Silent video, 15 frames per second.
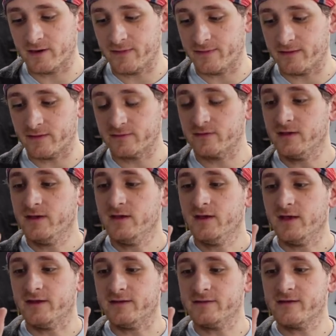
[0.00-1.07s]
and
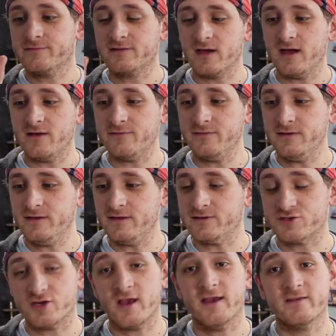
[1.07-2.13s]
it does have coffee
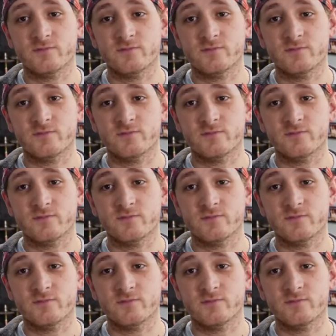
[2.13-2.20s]
and chai